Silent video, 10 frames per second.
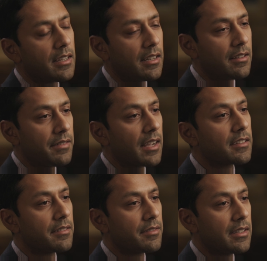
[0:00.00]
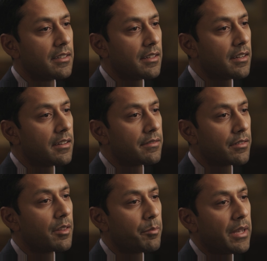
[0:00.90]
and effectively
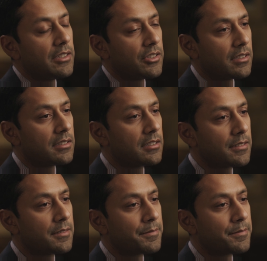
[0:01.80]
for the patients.